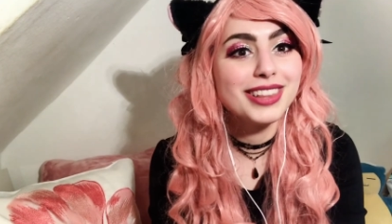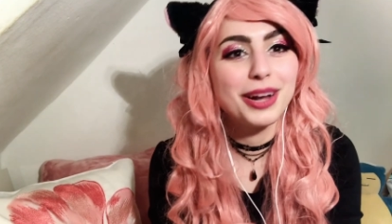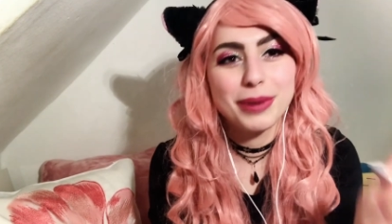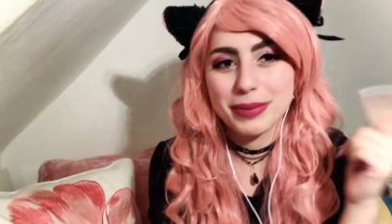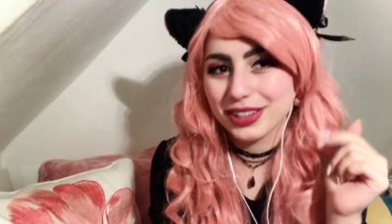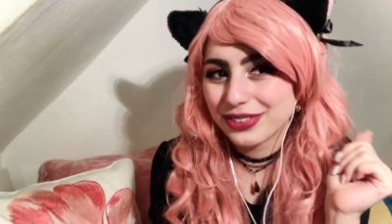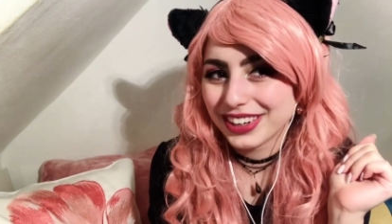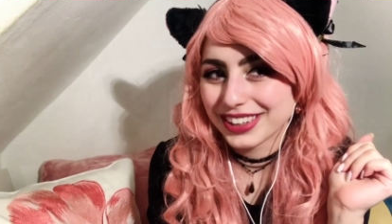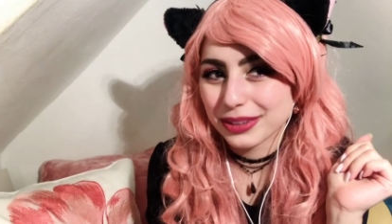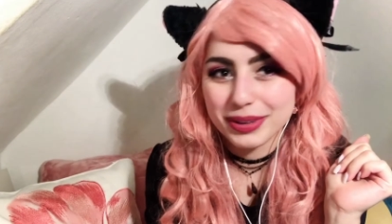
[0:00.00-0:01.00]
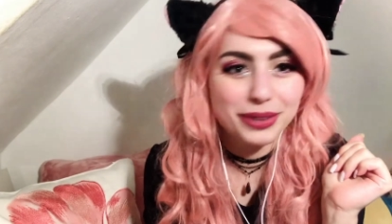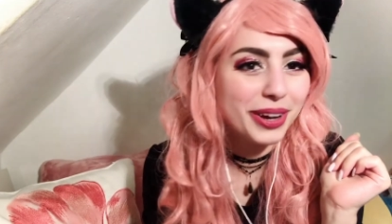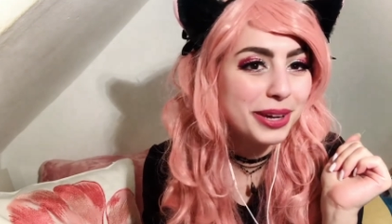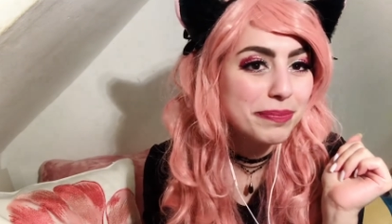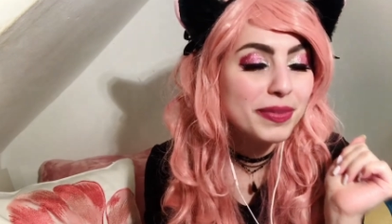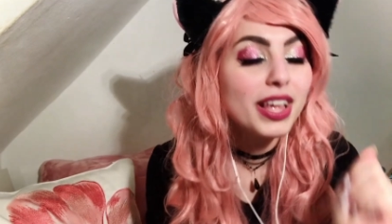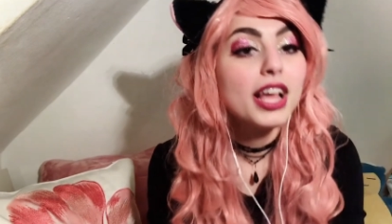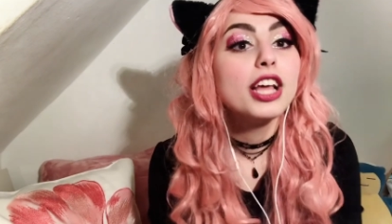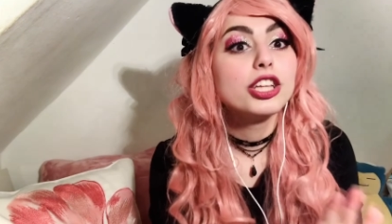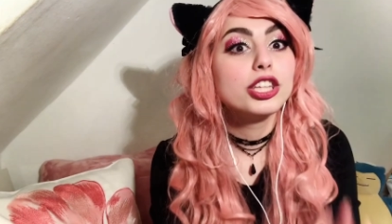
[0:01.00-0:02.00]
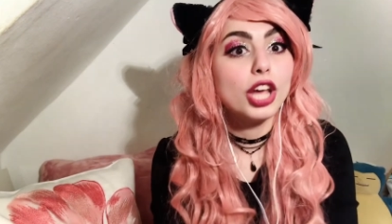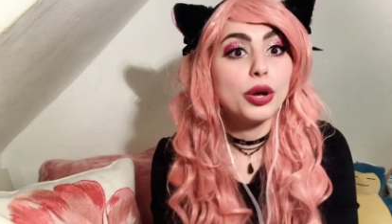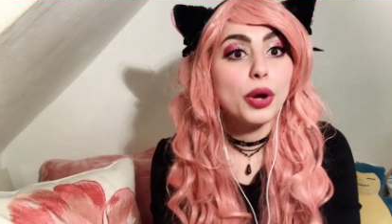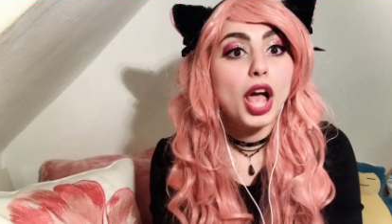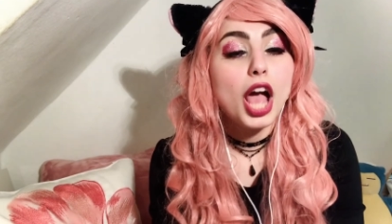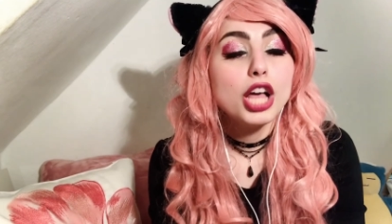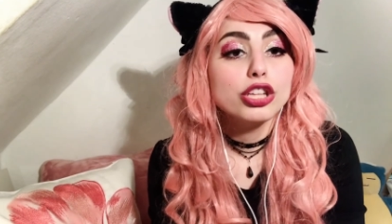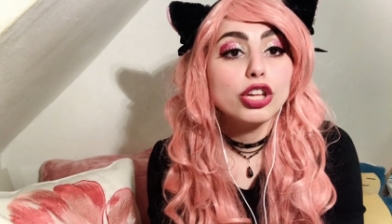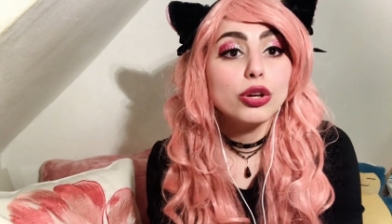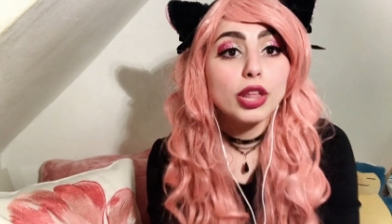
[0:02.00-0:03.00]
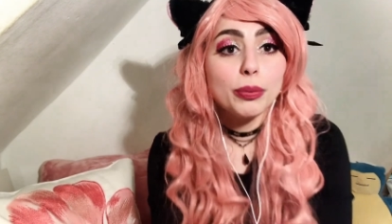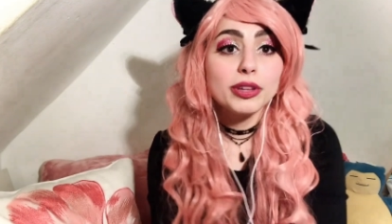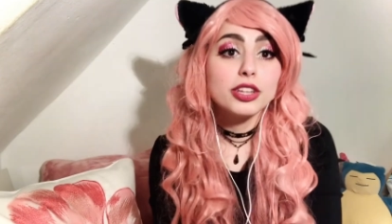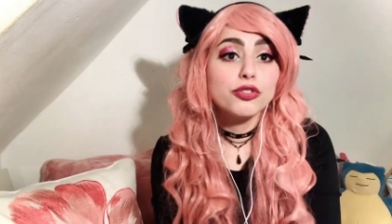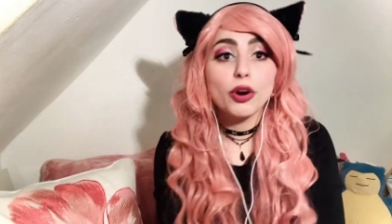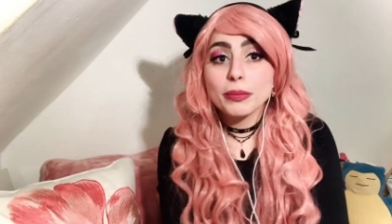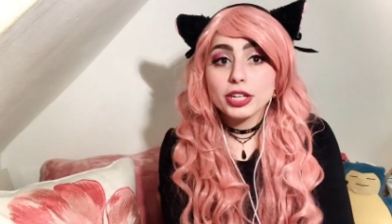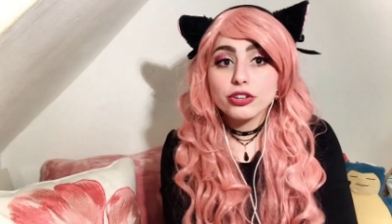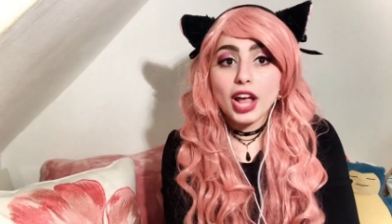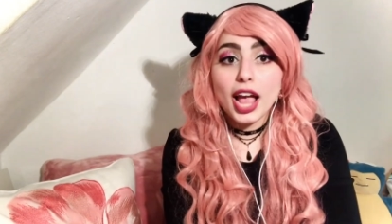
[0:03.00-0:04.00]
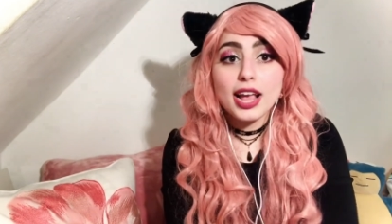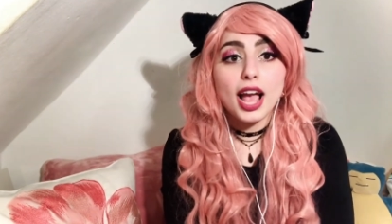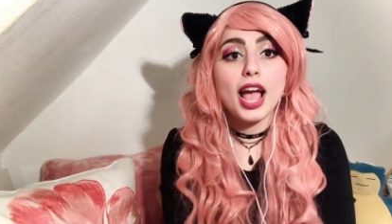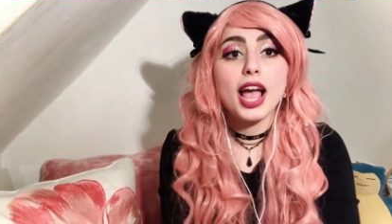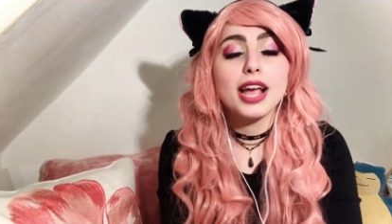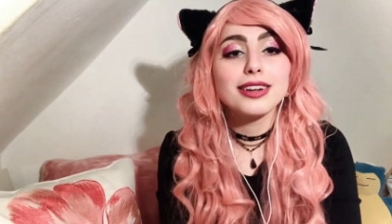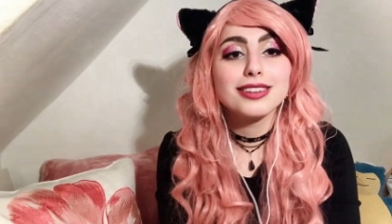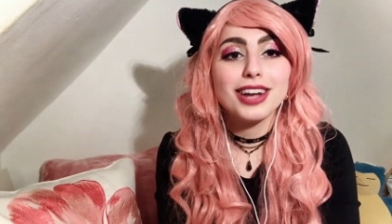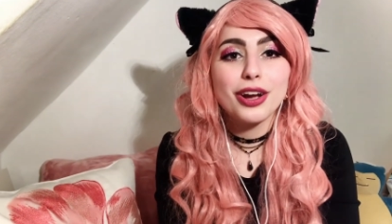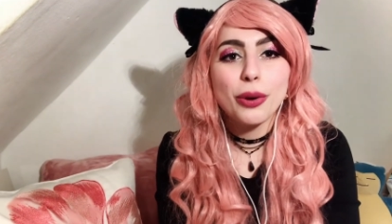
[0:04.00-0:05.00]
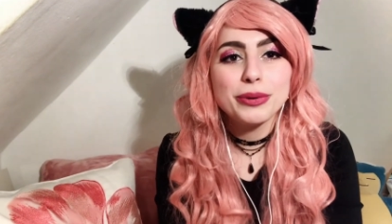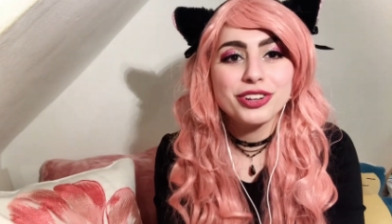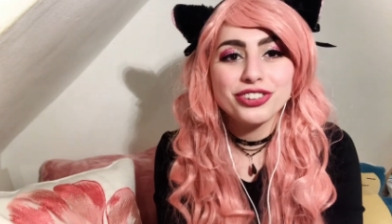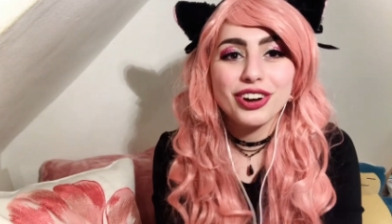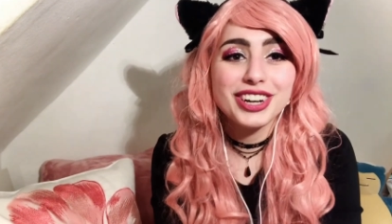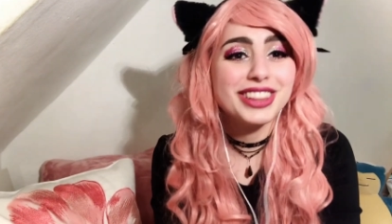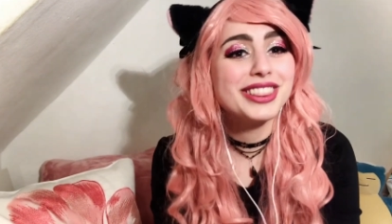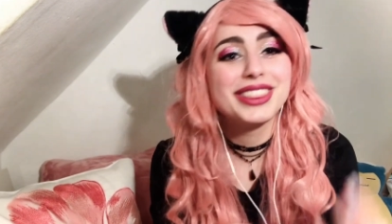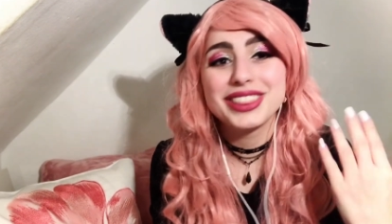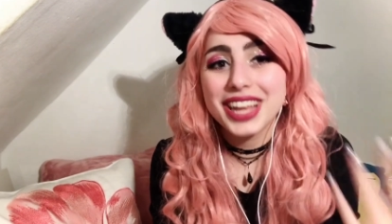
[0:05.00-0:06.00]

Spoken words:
that my best friend did, by the way. So that was it from me today, and I hope you enjoyed it.